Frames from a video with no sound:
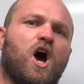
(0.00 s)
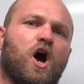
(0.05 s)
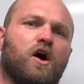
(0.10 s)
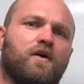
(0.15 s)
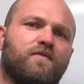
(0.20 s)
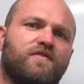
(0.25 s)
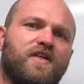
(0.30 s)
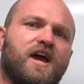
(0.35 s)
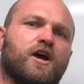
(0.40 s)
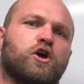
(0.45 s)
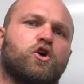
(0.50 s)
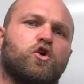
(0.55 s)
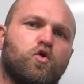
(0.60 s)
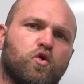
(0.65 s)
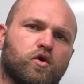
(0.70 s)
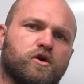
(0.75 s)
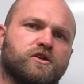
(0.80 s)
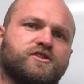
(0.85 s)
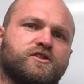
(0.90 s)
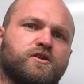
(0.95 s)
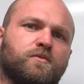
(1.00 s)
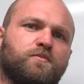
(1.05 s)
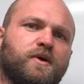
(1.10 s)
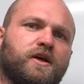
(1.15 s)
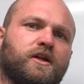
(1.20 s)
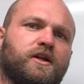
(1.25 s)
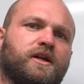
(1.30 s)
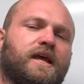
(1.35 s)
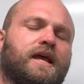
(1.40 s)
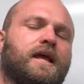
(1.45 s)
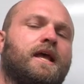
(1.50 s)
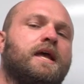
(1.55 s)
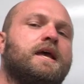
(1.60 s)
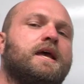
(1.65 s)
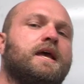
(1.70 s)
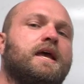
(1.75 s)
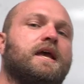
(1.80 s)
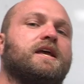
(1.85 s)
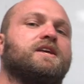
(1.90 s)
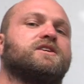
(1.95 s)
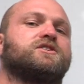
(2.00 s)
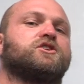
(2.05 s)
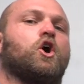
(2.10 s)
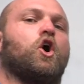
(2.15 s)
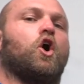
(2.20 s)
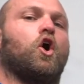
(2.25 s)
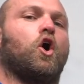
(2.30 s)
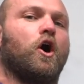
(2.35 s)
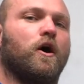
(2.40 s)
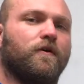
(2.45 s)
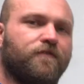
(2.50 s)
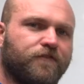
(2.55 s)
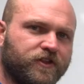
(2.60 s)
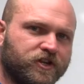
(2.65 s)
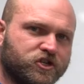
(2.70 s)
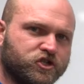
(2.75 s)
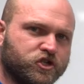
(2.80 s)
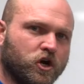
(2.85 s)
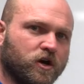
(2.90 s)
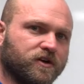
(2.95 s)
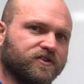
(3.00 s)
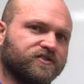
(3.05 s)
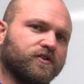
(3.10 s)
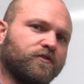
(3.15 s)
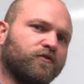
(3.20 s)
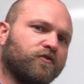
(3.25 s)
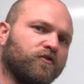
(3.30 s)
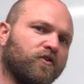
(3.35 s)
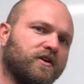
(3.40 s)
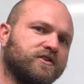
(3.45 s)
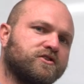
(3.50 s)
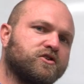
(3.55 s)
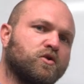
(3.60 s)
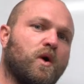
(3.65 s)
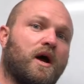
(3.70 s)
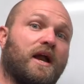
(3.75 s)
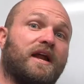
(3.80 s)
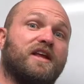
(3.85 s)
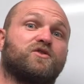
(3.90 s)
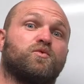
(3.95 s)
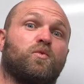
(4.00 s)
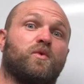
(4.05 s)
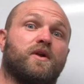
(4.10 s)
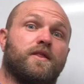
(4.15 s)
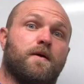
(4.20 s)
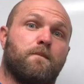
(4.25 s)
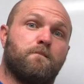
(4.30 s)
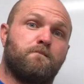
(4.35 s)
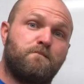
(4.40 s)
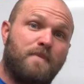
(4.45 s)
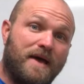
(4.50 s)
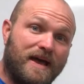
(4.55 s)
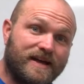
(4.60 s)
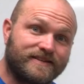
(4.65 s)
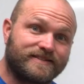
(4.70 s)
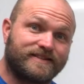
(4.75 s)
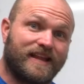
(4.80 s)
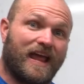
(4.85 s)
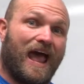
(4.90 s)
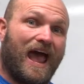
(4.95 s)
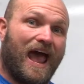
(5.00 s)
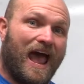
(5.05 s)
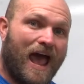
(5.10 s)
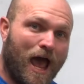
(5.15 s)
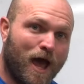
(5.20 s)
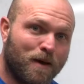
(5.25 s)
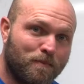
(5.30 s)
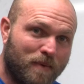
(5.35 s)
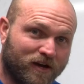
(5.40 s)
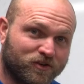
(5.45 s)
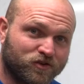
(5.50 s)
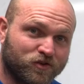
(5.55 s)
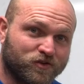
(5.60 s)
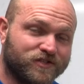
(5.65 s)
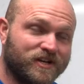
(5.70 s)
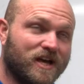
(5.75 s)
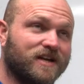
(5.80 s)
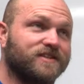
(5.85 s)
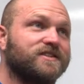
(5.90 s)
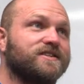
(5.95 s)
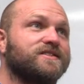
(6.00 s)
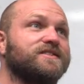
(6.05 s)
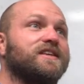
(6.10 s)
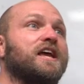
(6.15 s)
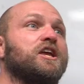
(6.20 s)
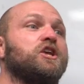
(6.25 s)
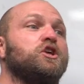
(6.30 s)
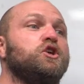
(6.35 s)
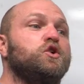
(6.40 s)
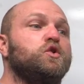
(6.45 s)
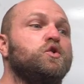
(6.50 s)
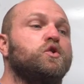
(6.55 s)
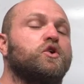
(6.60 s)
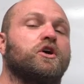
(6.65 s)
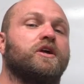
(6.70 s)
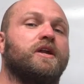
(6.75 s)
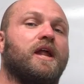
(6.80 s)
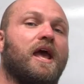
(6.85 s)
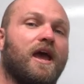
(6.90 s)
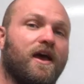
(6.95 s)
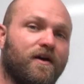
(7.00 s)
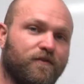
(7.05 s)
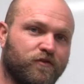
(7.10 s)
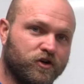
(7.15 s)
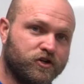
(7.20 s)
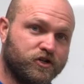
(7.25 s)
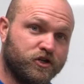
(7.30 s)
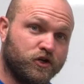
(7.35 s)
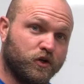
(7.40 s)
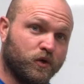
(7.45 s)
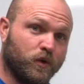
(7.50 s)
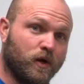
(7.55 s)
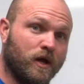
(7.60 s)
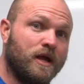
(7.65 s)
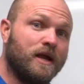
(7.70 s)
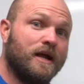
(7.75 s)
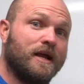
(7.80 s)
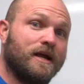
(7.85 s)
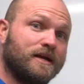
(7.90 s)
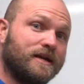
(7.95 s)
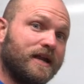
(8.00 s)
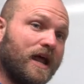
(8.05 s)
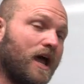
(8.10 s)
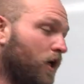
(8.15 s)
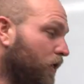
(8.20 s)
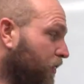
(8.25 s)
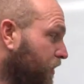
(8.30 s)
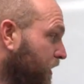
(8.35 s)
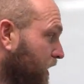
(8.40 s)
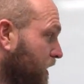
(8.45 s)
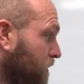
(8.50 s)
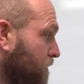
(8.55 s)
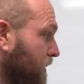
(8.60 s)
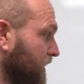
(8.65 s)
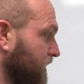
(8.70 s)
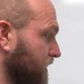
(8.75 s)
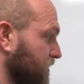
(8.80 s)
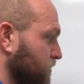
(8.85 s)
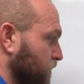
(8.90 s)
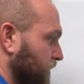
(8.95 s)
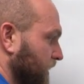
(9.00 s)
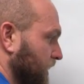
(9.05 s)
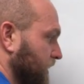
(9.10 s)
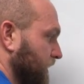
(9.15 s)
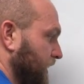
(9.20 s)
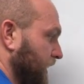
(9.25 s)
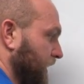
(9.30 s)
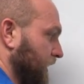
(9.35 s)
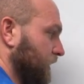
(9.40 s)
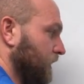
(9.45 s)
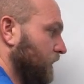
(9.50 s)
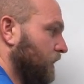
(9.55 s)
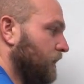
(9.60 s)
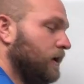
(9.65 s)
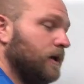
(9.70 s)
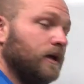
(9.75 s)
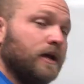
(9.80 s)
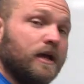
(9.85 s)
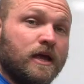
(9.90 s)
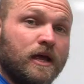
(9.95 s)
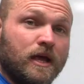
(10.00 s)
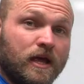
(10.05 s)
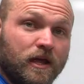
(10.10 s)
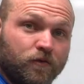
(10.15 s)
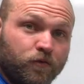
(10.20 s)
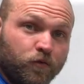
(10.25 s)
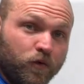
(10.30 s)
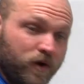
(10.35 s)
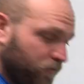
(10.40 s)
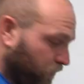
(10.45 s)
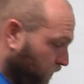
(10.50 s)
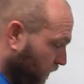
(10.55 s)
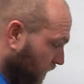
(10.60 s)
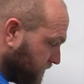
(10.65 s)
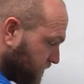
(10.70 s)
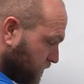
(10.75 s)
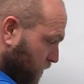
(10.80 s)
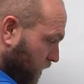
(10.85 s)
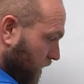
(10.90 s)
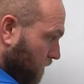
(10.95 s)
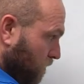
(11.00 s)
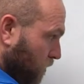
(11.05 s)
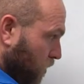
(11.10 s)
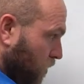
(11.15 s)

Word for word: of that core stability is off the charts. The front squat is one of the best ab exercises that you could ever do. Now think about this with a clean. If we front squat